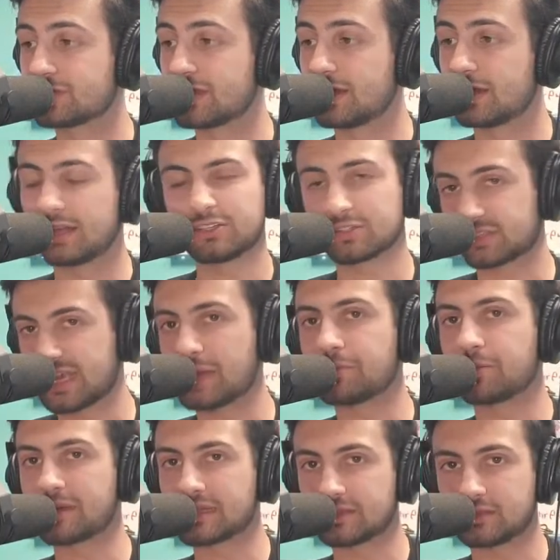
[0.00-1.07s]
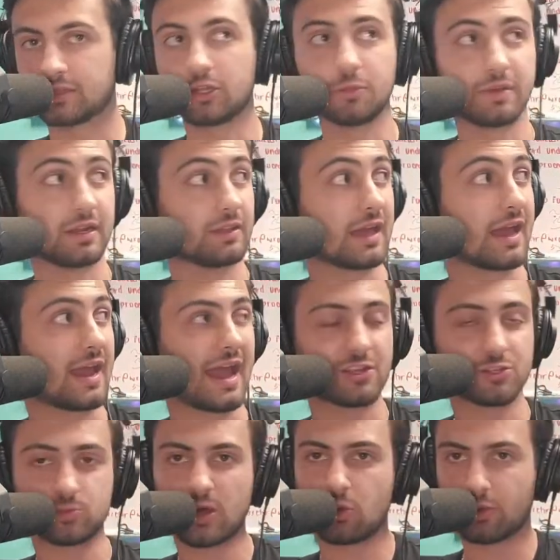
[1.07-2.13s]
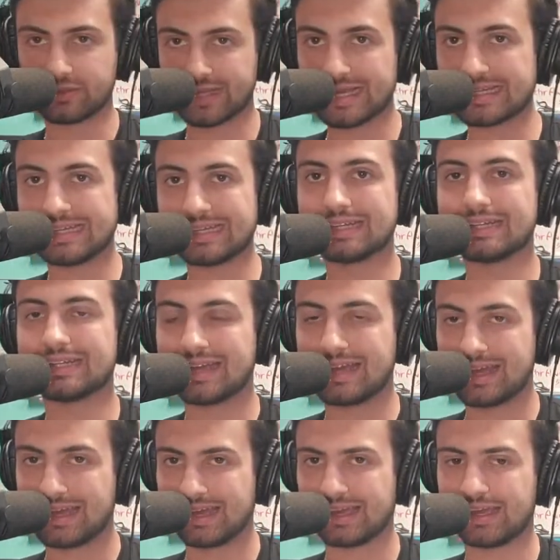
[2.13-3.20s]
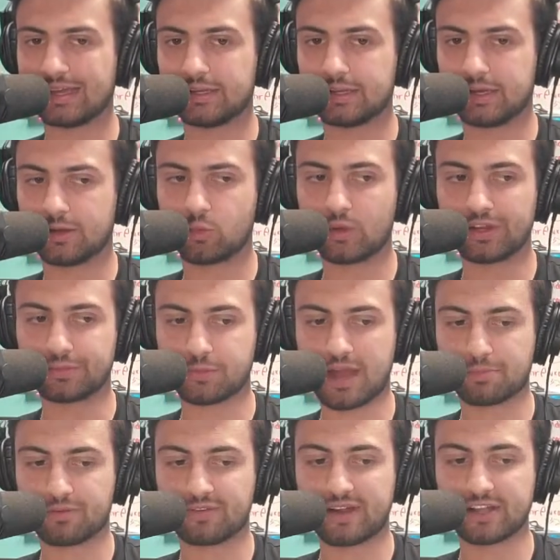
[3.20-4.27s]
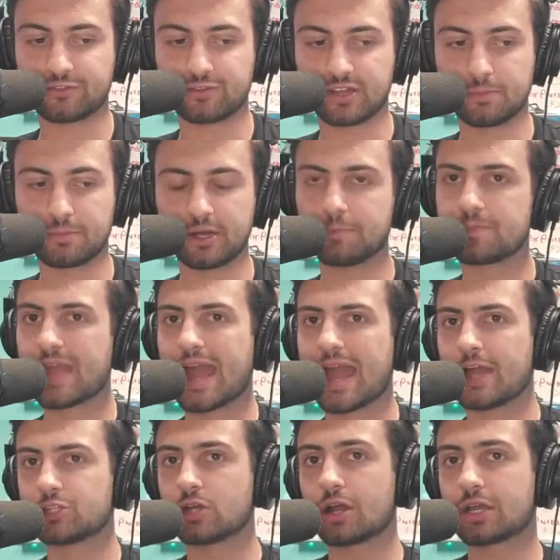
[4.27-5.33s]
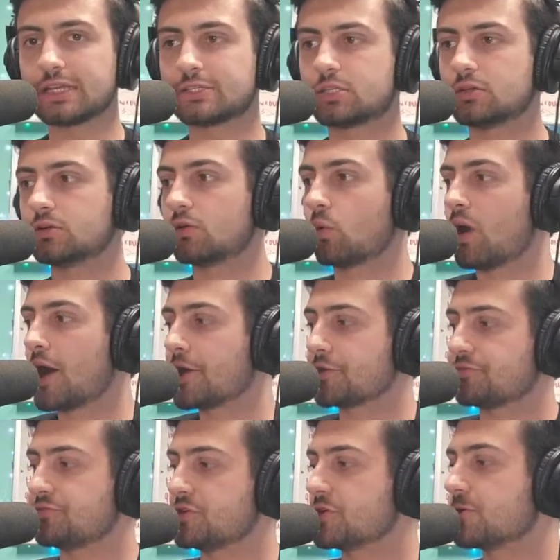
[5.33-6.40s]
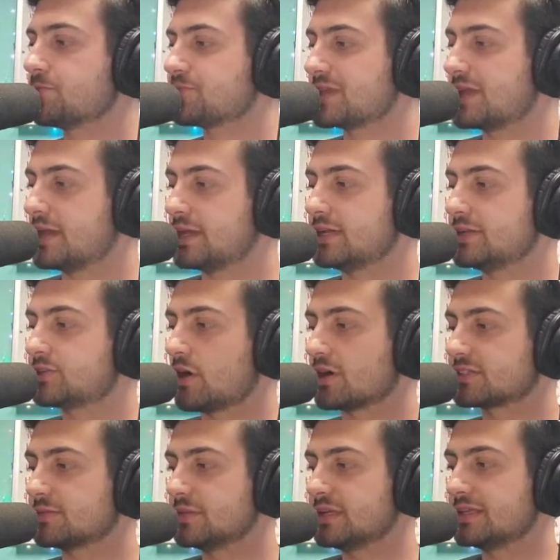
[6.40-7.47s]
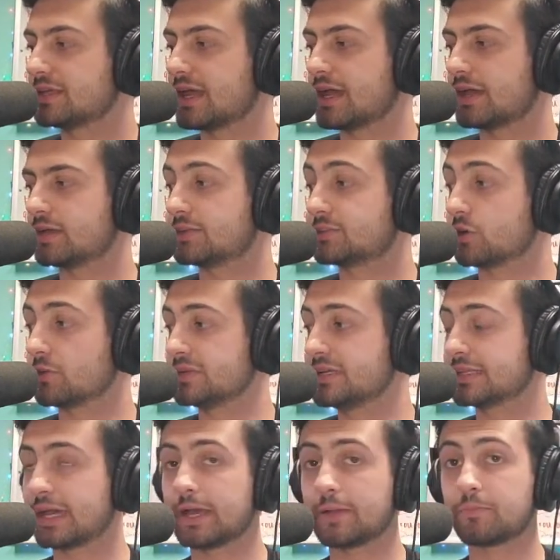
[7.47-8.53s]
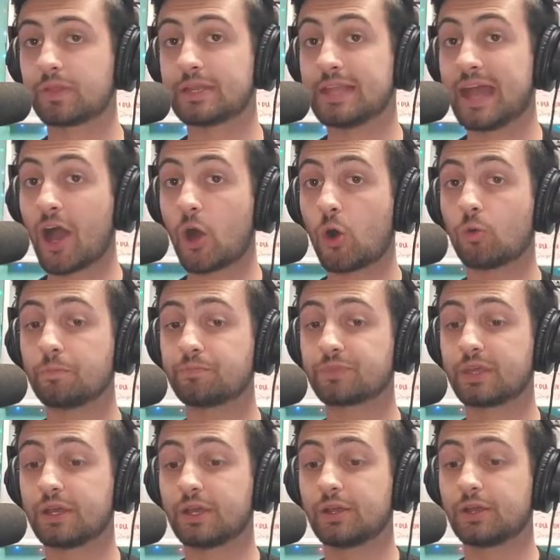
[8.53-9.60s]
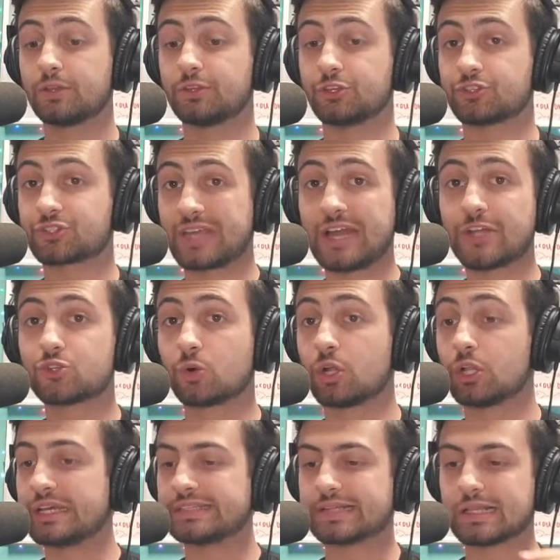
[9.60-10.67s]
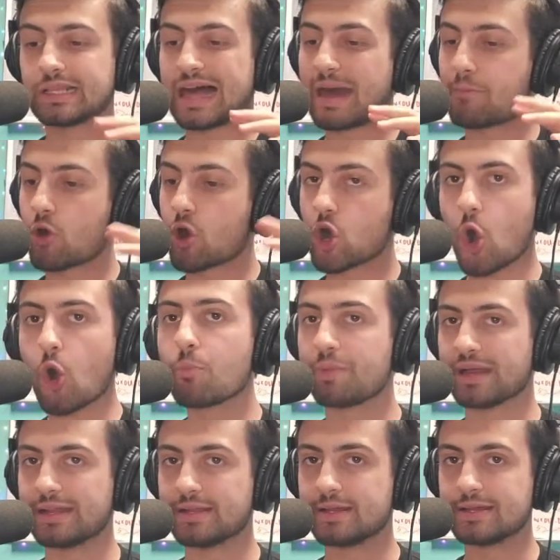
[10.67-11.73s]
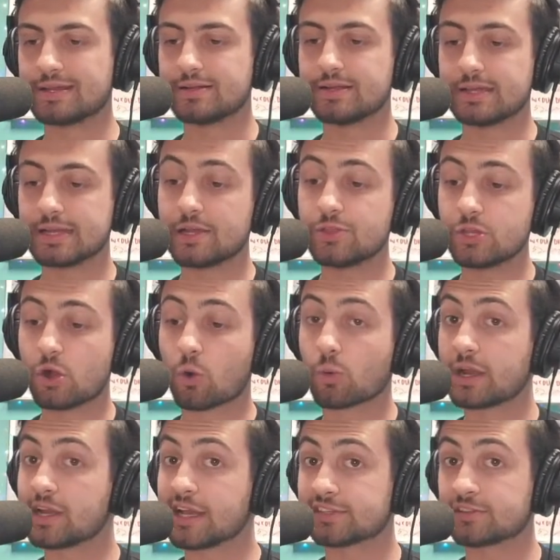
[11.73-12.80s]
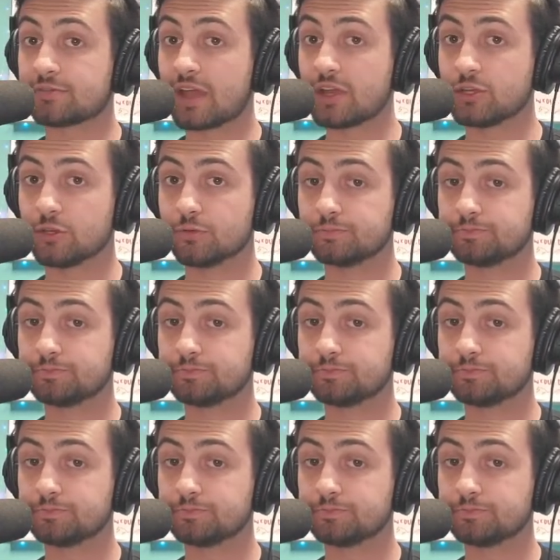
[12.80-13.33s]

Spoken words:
I talked to Campy about a little bit of that as well, what they needed and what it provides for them. But talking to Waterfield, he told me that now the schedule is a lot more open in the arena as a venue.